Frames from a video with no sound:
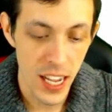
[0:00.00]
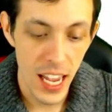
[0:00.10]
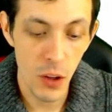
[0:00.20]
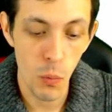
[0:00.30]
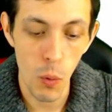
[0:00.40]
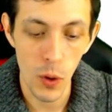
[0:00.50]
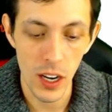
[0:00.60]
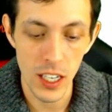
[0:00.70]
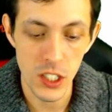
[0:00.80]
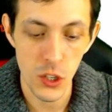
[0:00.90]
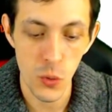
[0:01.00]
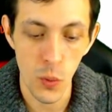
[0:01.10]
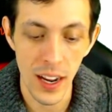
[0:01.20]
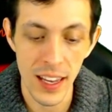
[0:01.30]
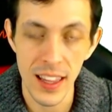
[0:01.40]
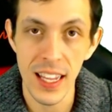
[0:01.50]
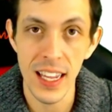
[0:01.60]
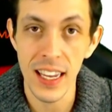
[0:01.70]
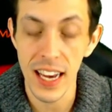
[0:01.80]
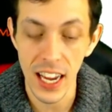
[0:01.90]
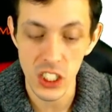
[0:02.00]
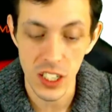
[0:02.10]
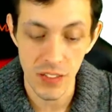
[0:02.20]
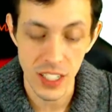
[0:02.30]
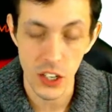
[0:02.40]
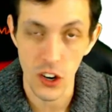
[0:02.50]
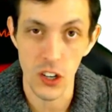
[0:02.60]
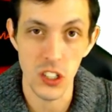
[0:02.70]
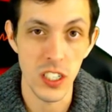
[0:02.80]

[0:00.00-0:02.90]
And what we're going to do when the connection event occurs